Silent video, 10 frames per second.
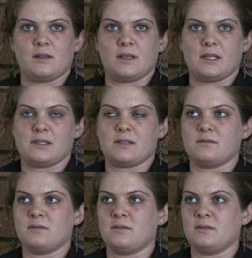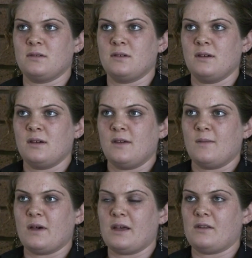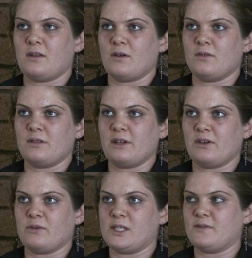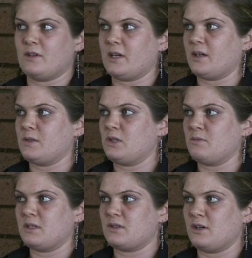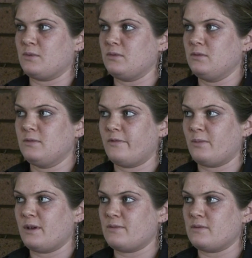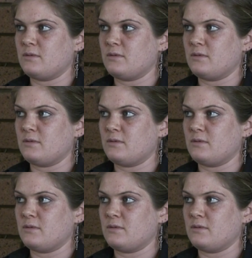That's part of the whole thing. I always felt like I was too much trouble for people.